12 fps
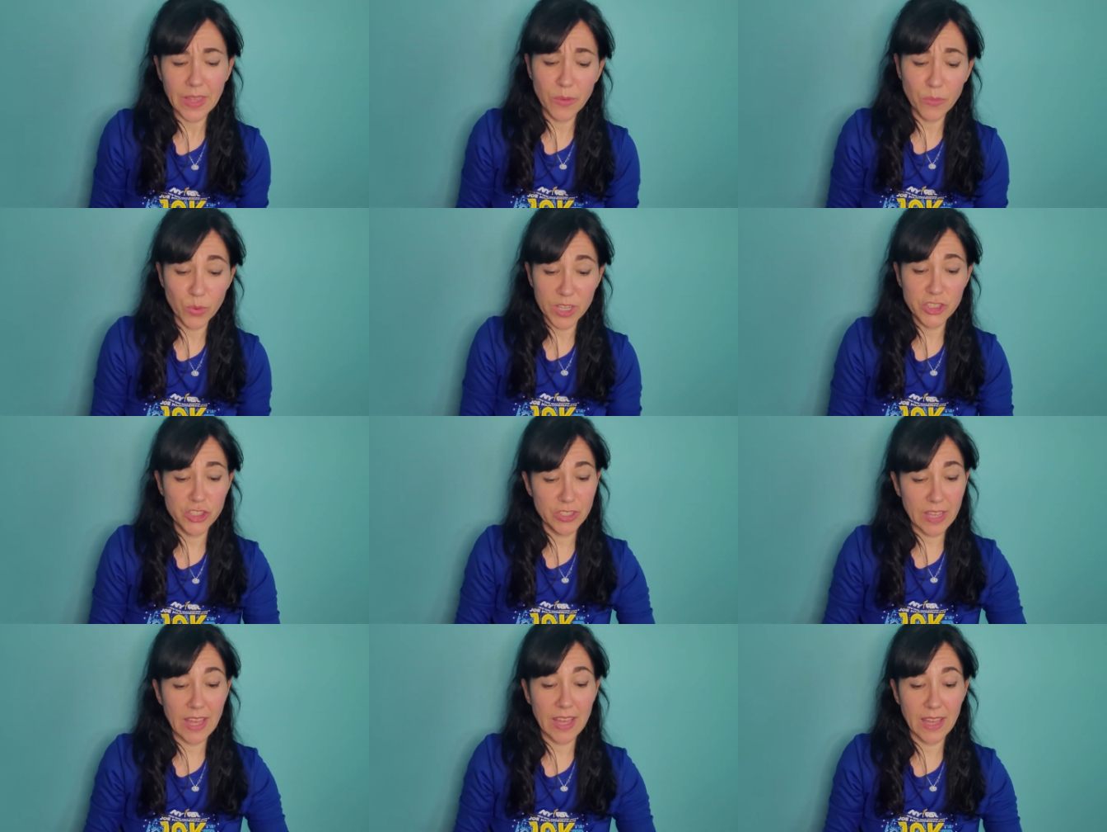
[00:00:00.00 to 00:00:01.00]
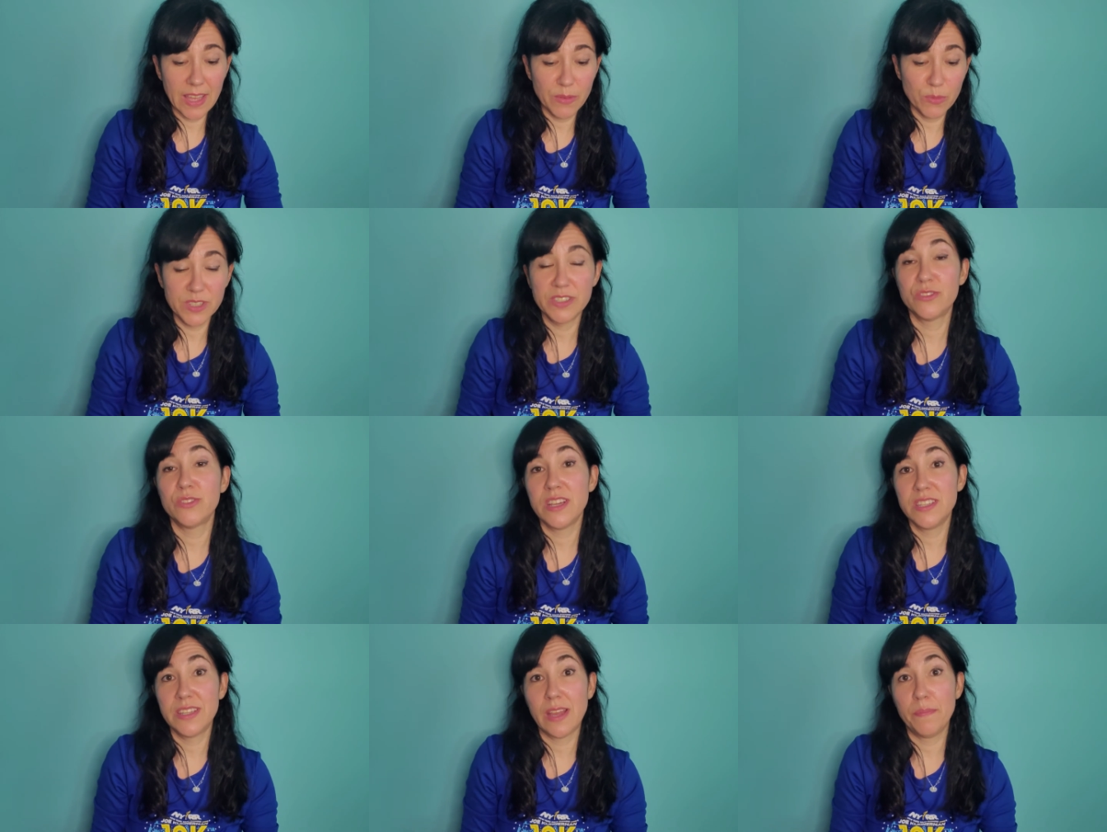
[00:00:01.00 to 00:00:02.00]
in which I was
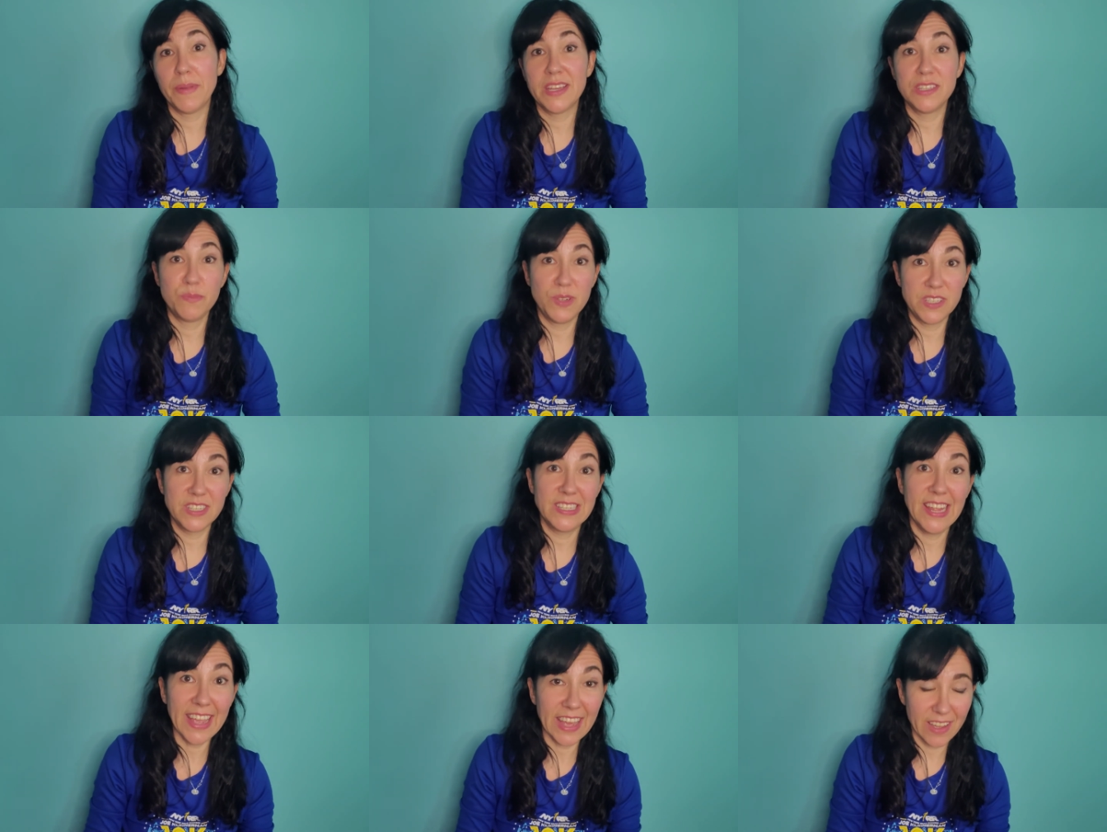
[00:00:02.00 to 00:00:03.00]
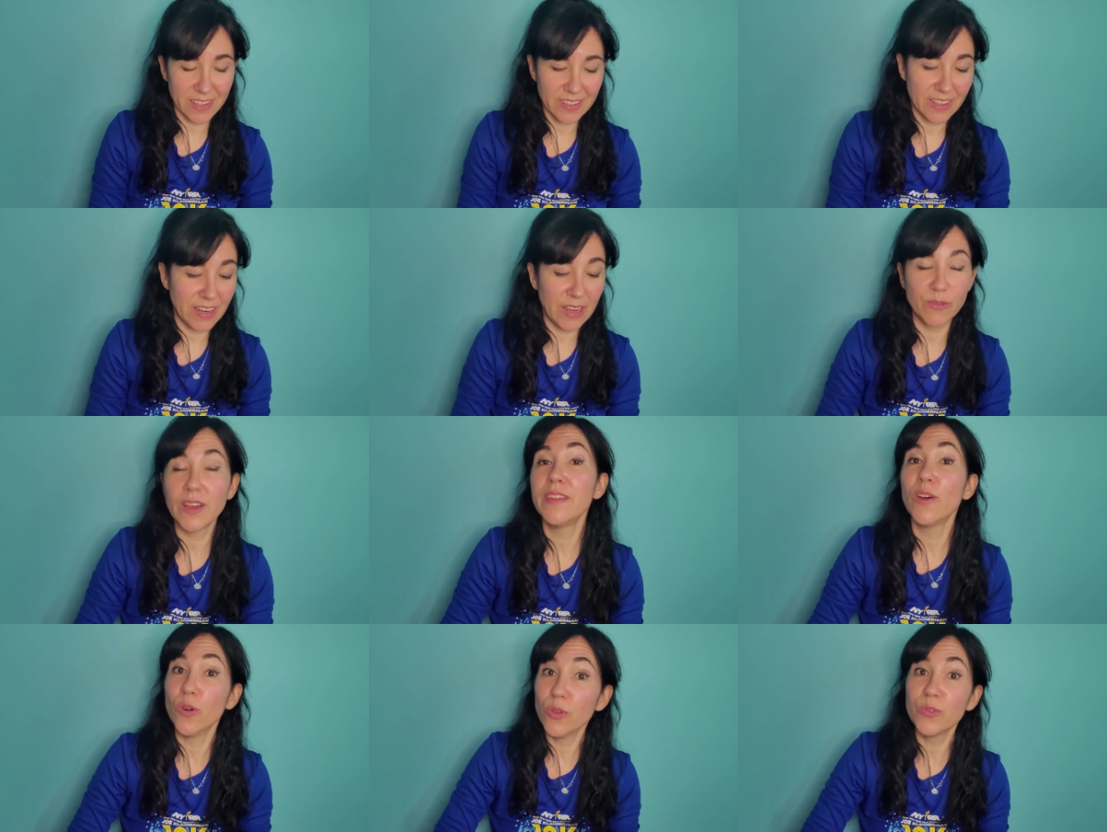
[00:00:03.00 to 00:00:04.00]
dressed up as Princess Leia and I ran
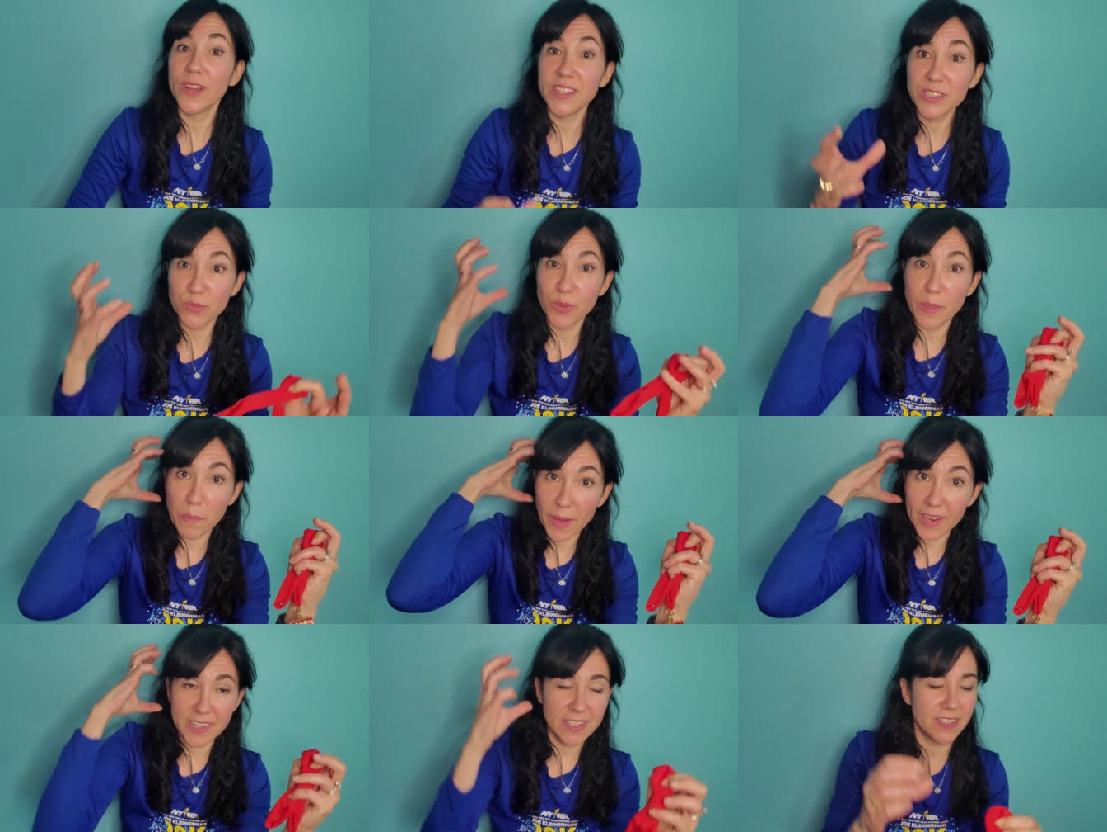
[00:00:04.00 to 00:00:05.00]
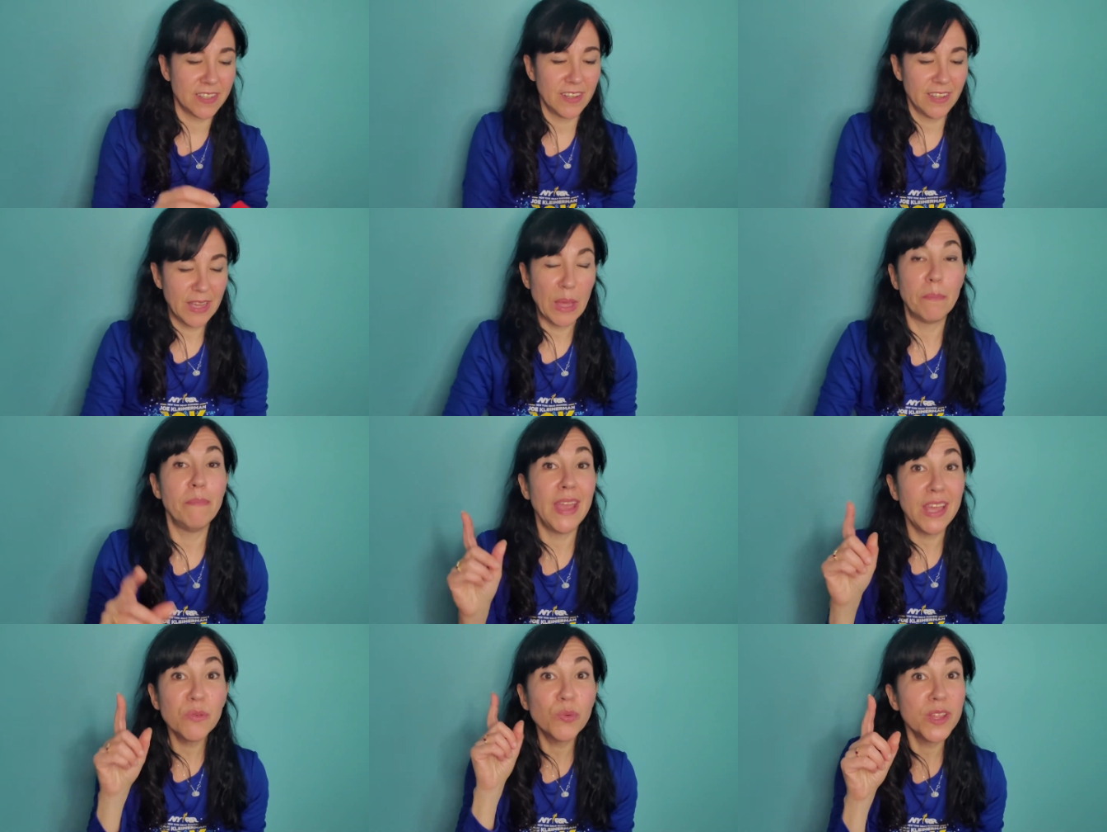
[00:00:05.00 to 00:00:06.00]
the whole race with the buns
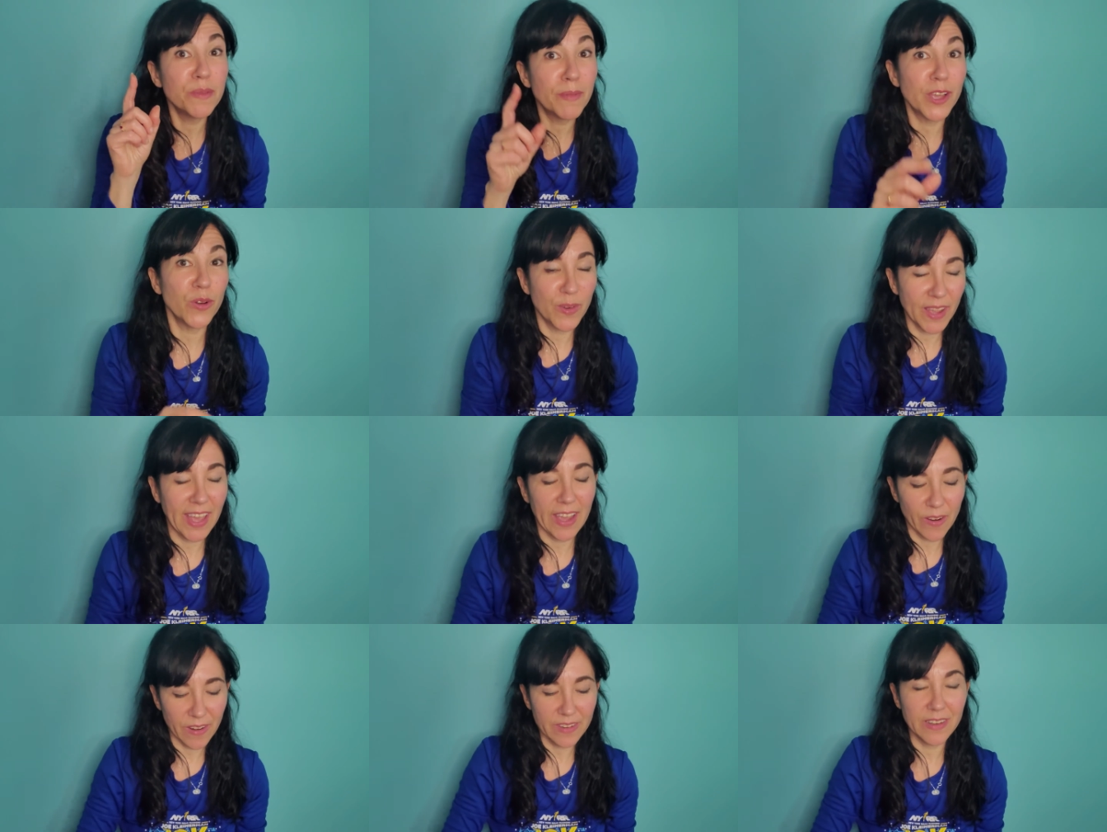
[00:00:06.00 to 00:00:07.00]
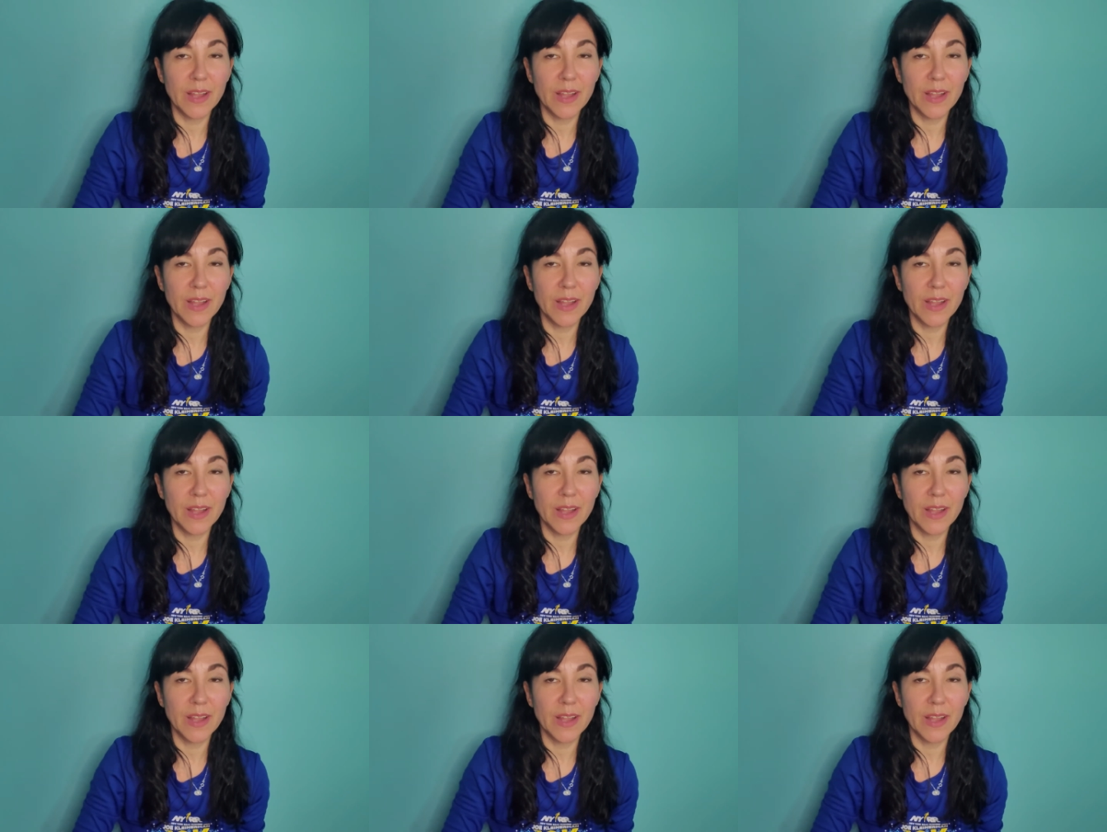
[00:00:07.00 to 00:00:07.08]
made with my own hair.